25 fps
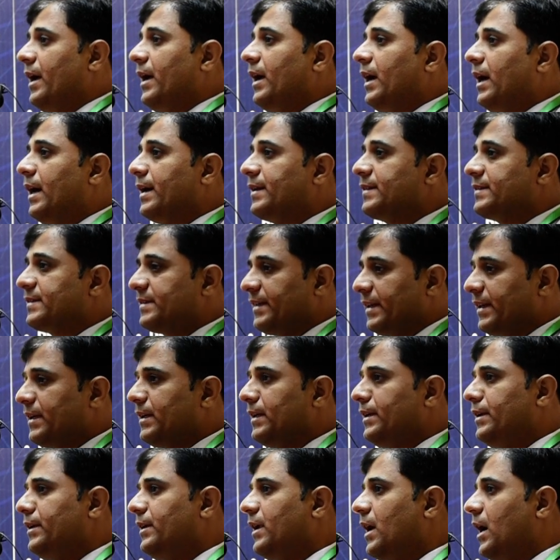a
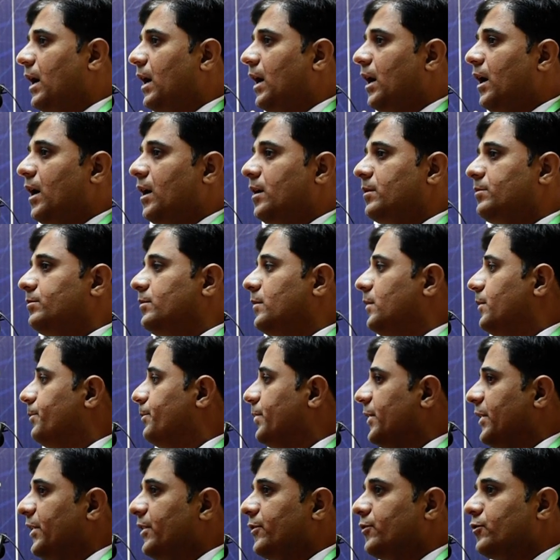second
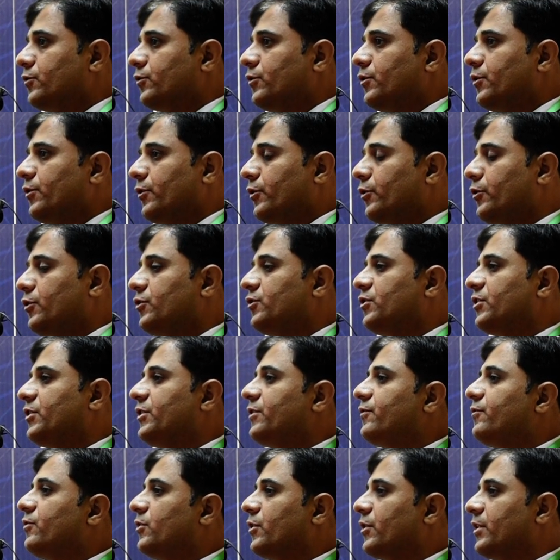
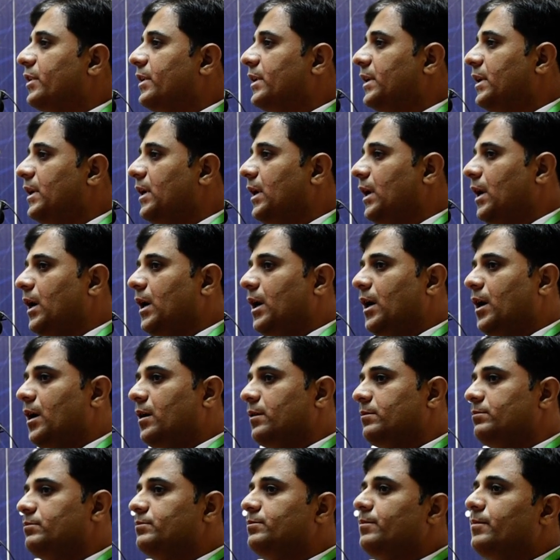prerequisite for
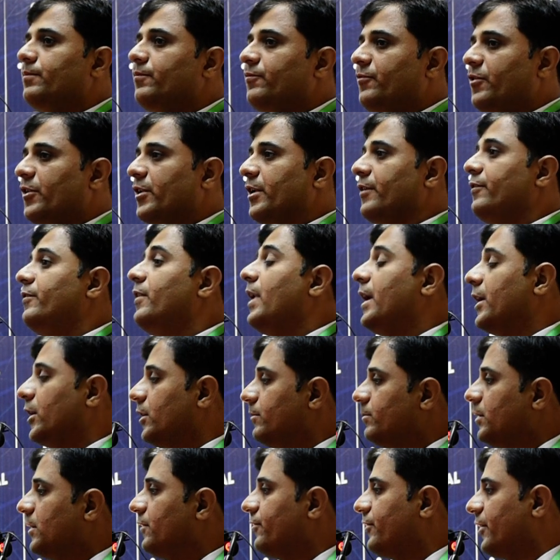a
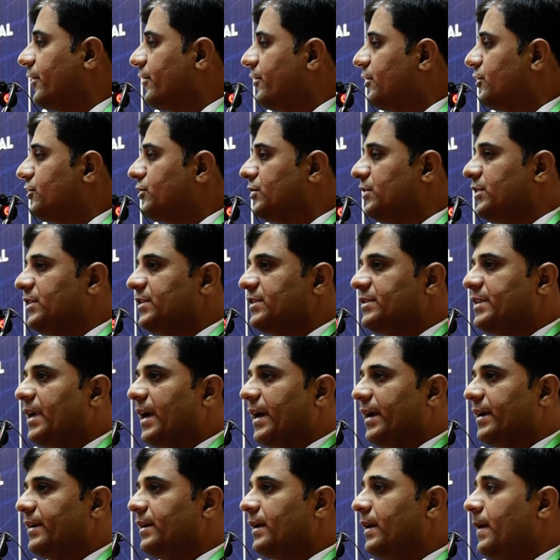viable federation is
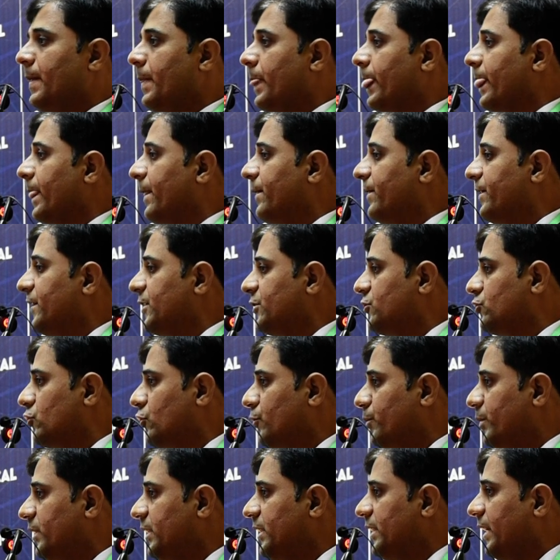that there
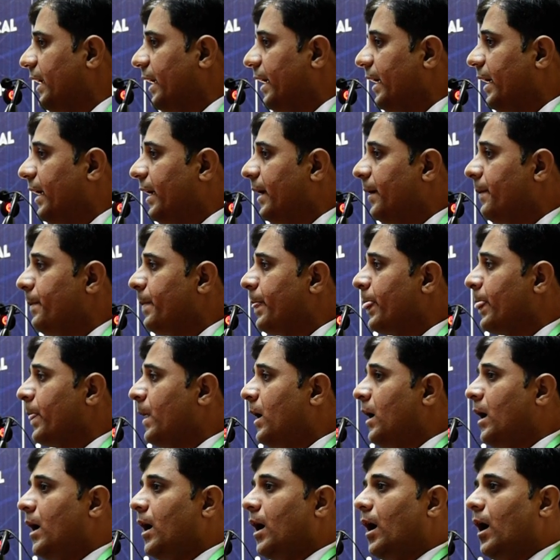should be a
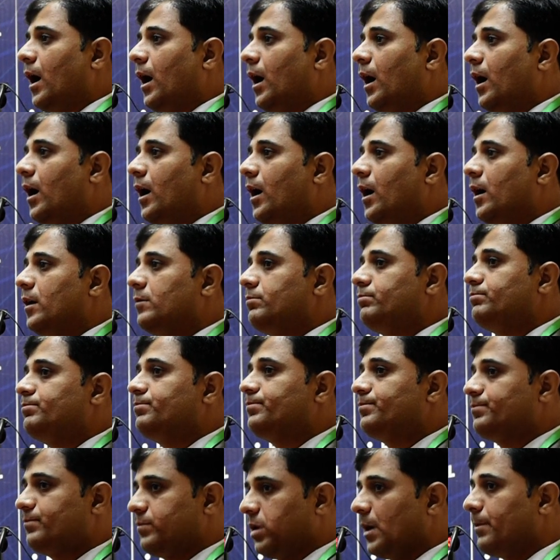
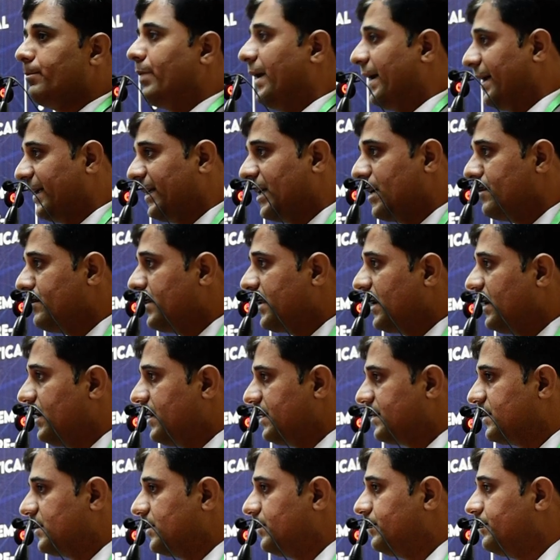
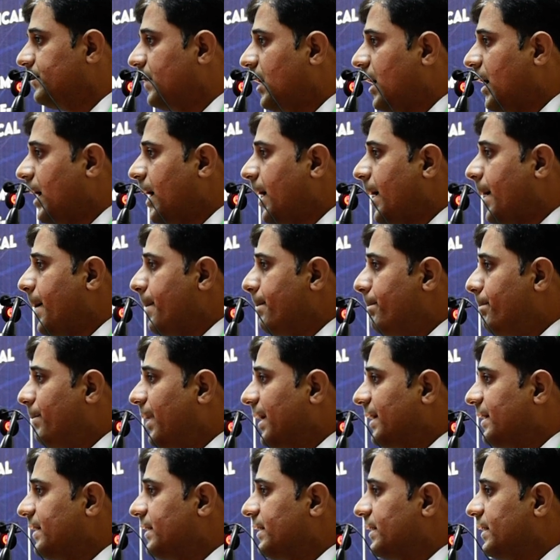bicameralism,
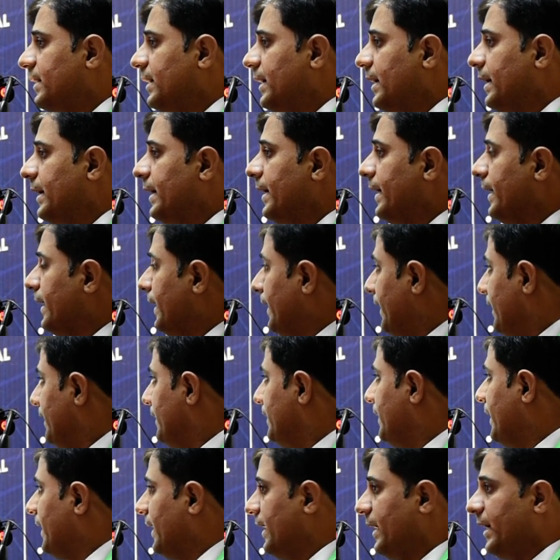but
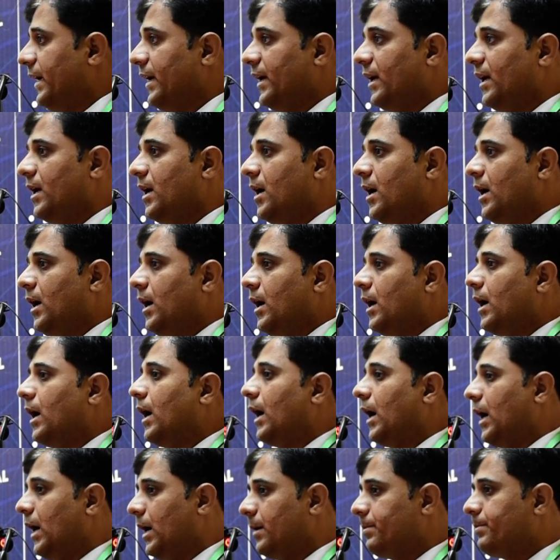in a
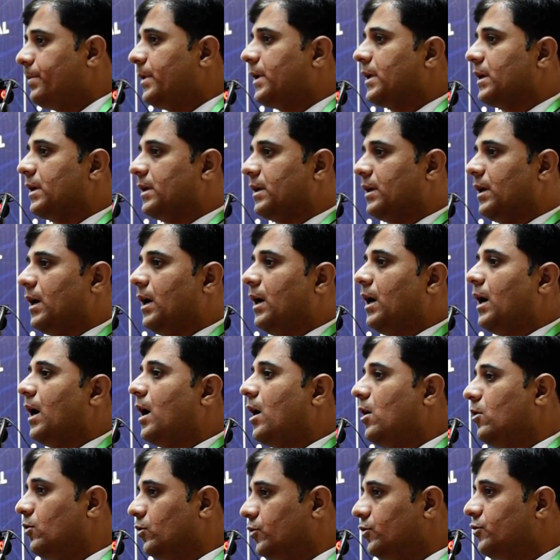upper
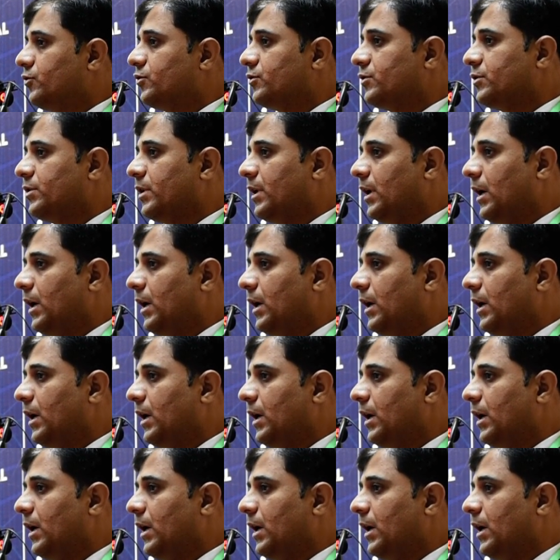house,